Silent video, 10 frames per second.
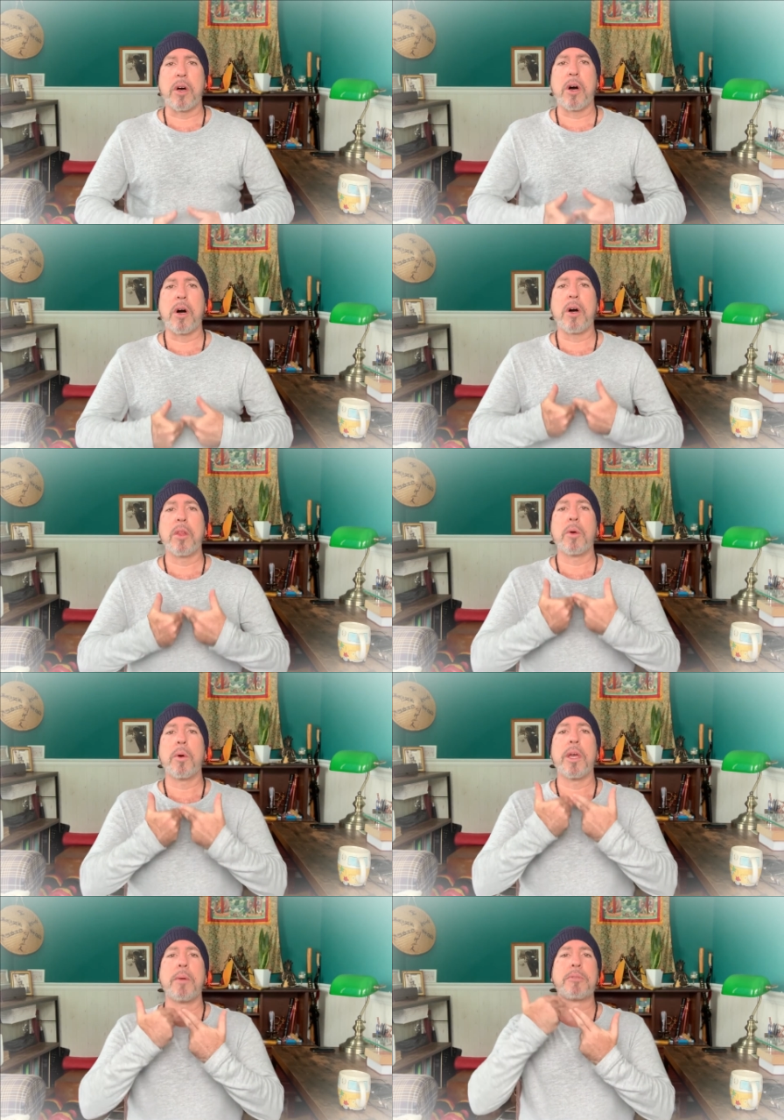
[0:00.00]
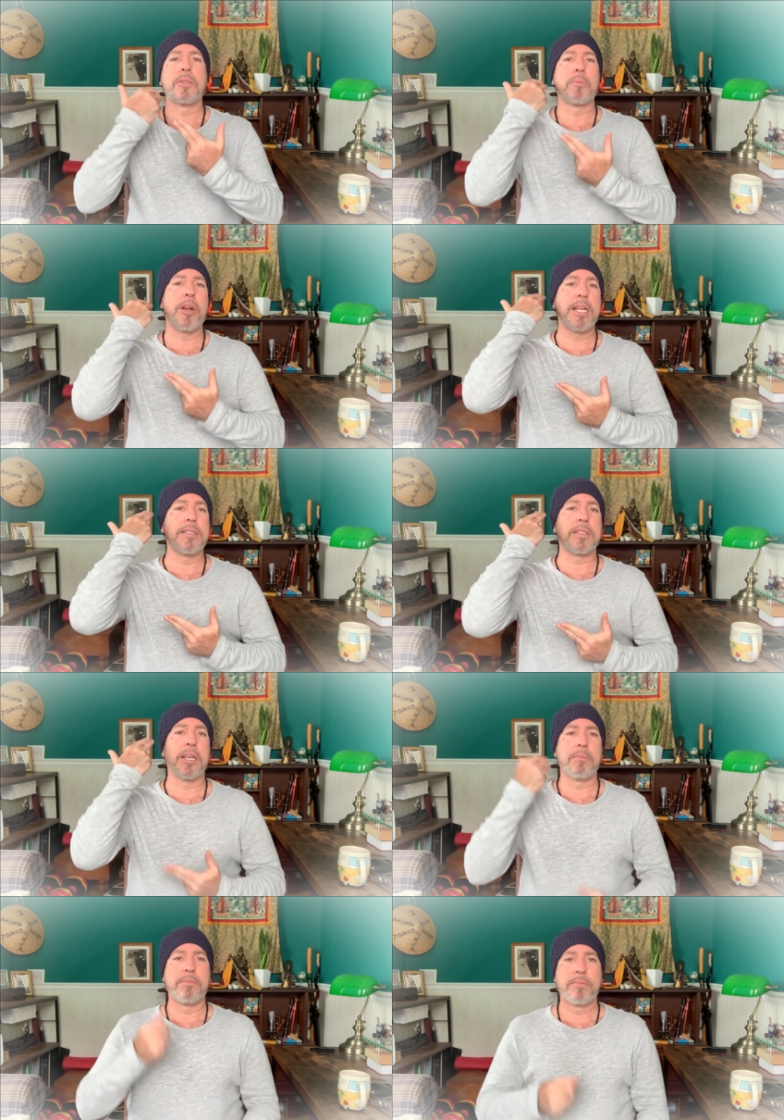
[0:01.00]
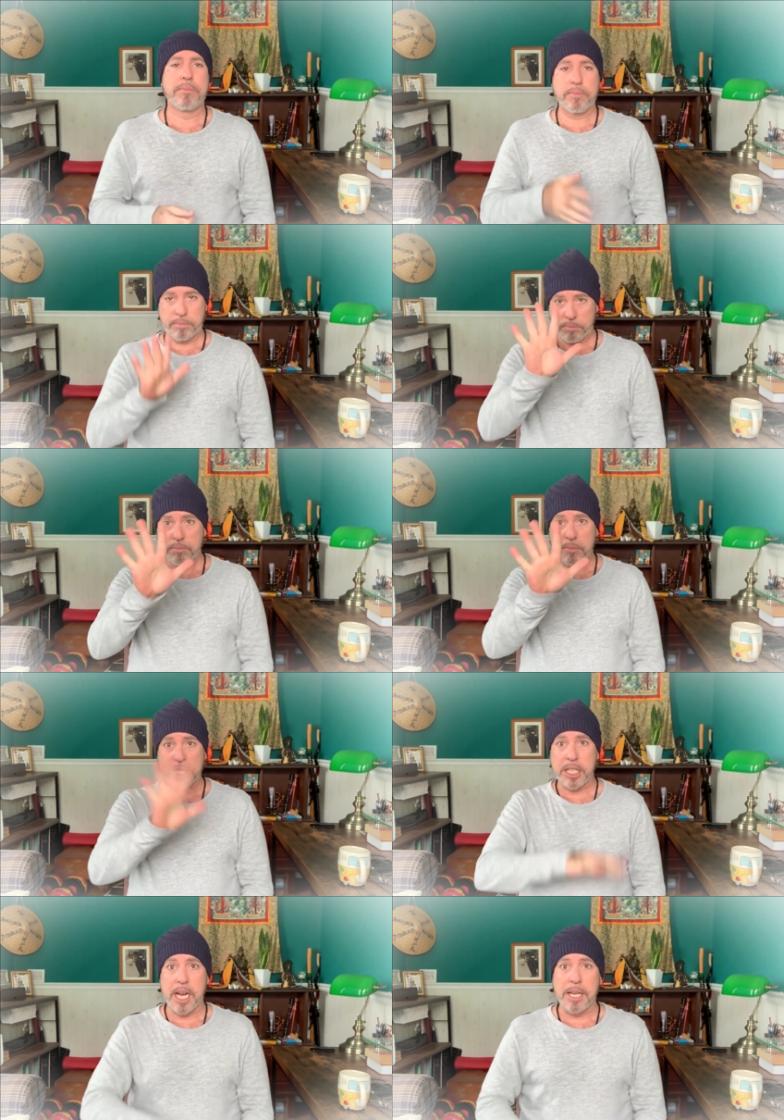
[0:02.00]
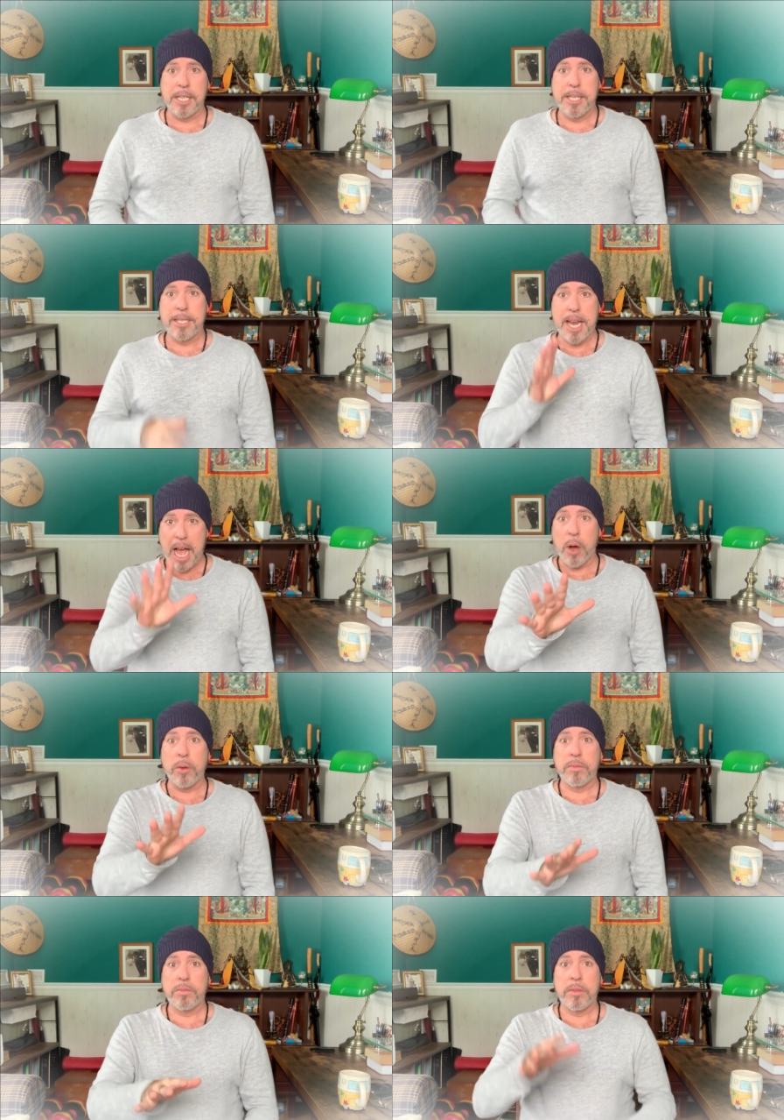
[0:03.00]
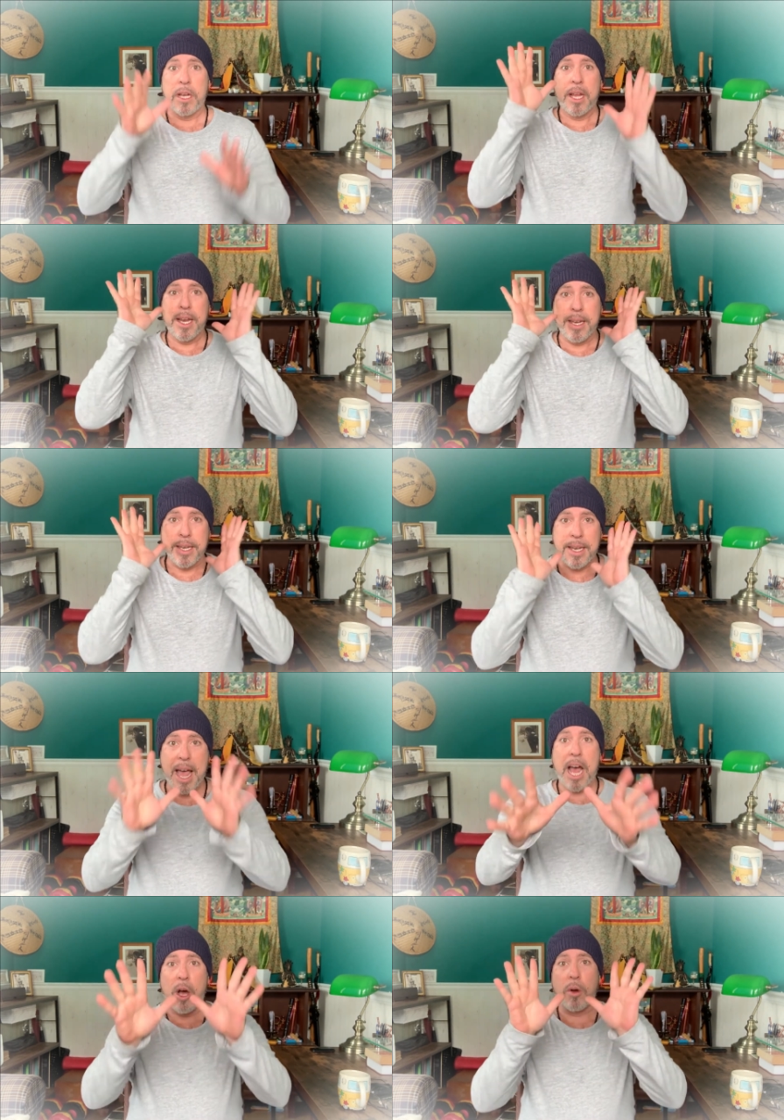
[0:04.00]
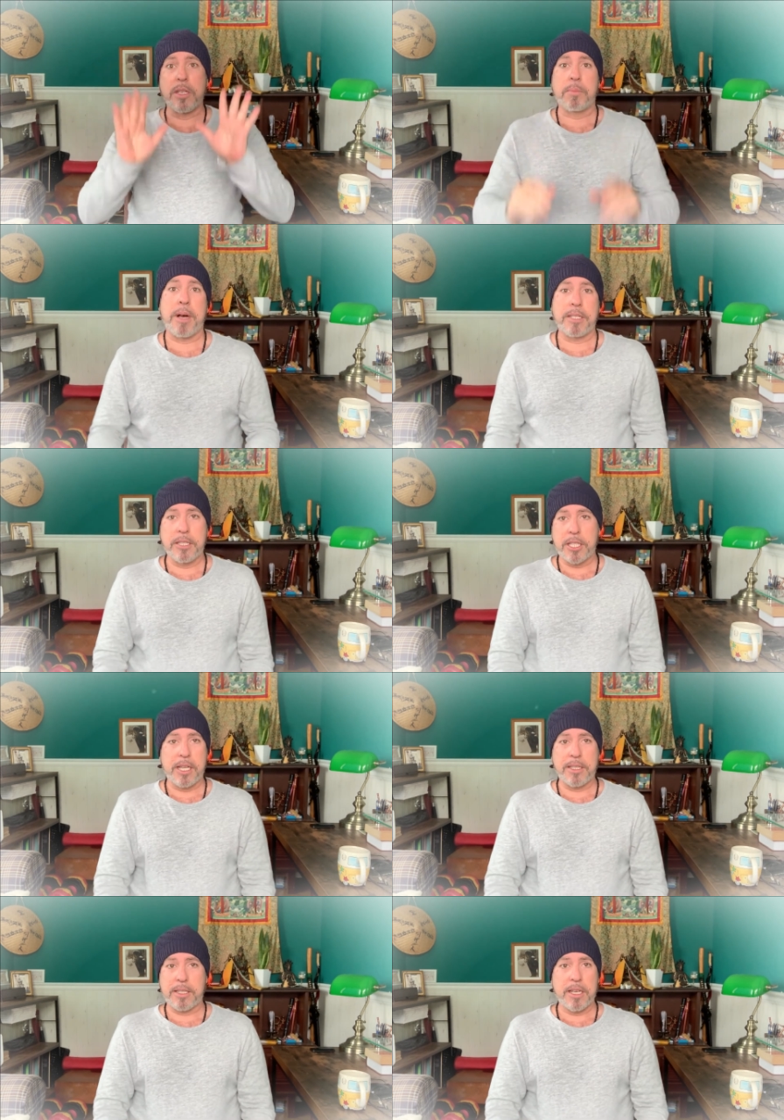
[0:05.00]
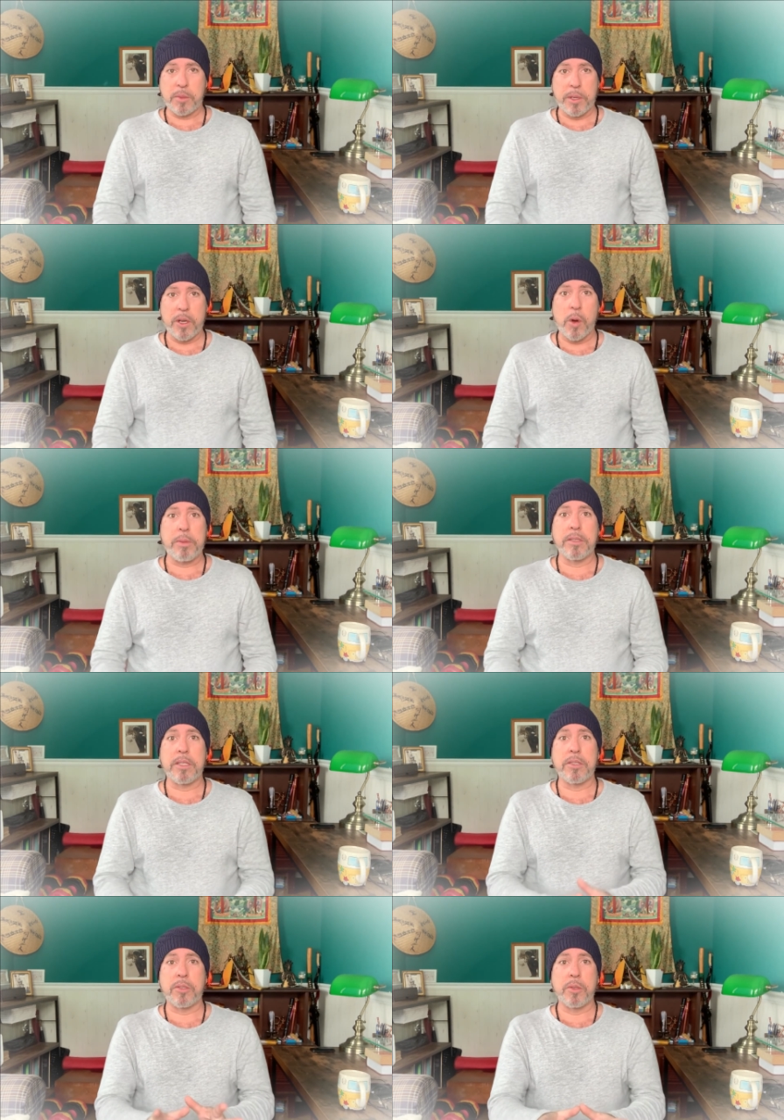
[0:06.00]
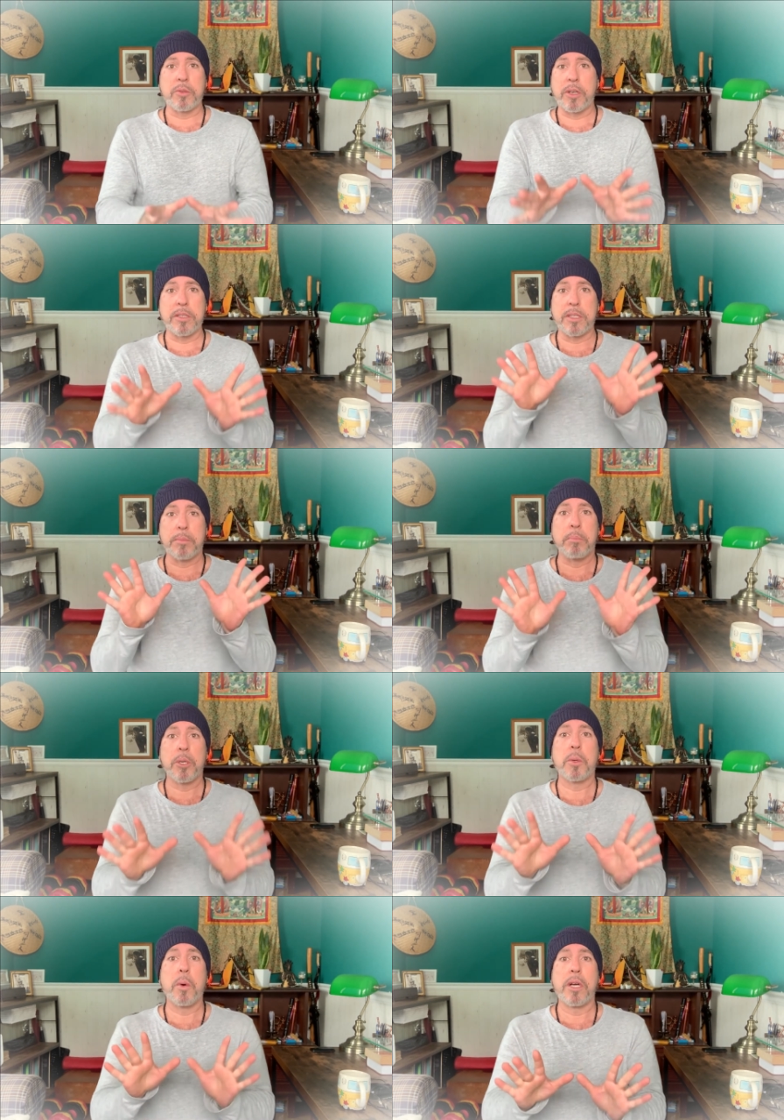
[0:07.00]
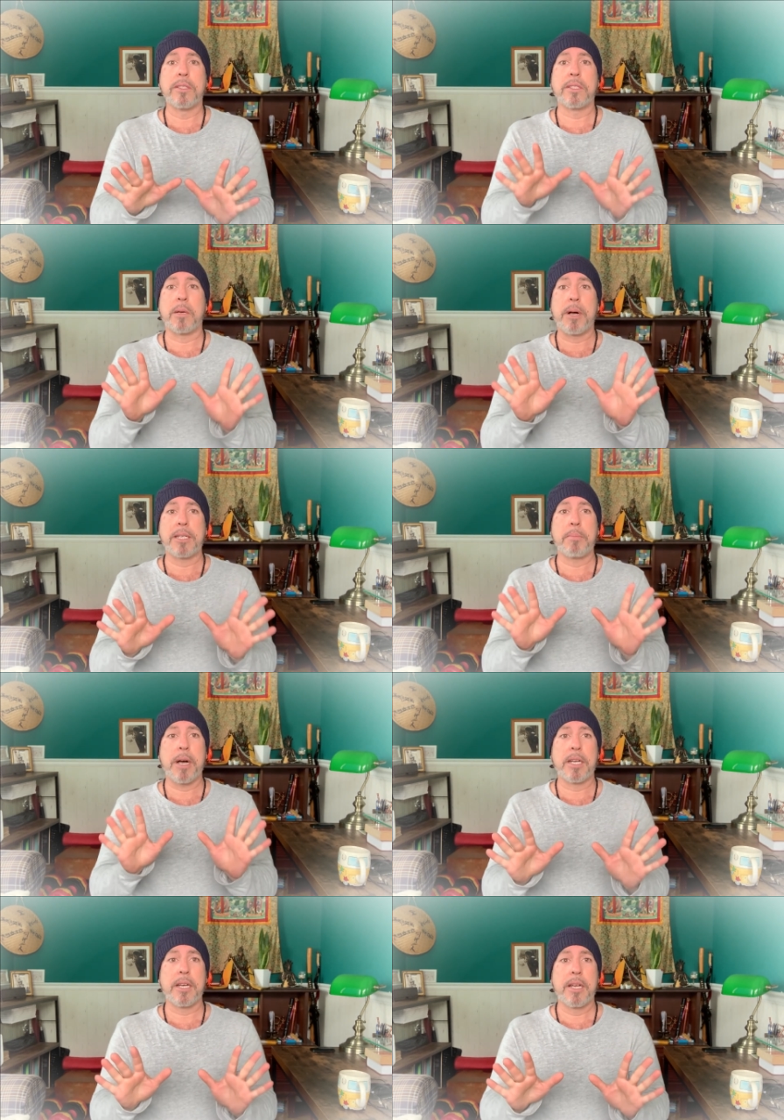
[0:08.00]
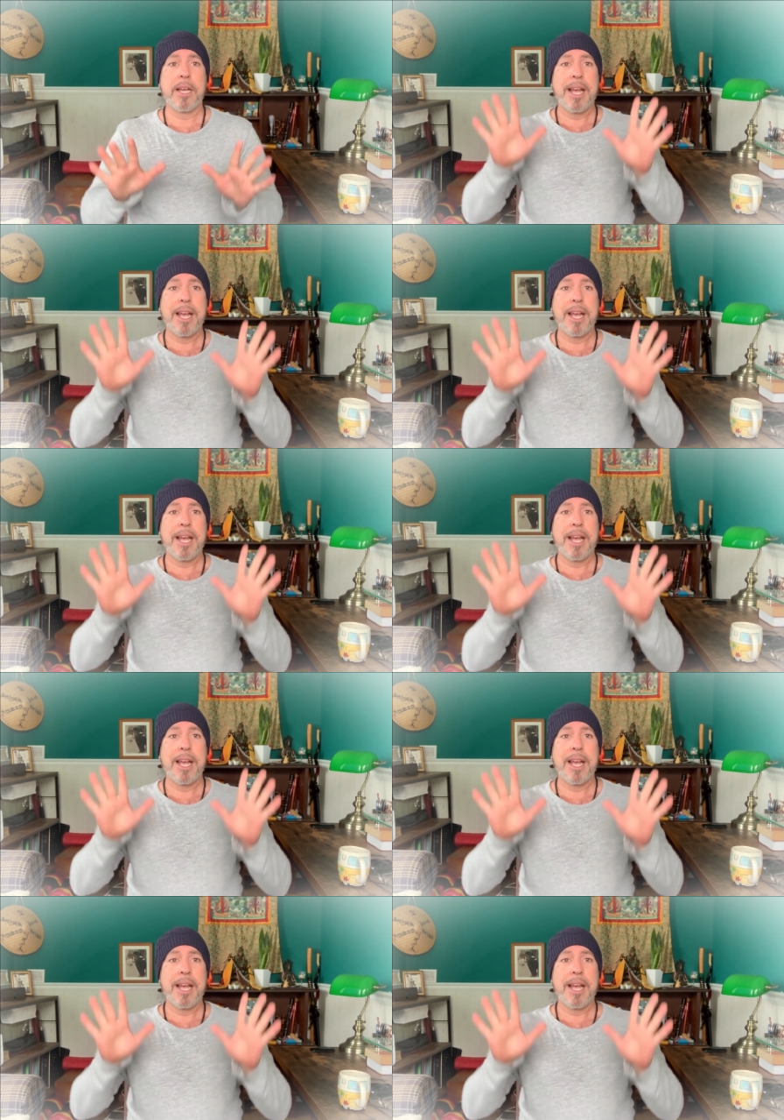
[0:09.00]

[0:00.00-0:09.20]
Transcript: all the way up to the brainstem. Vacha. Now, as Patanjali says when he opens his sutras in Book 1, Samadhipada,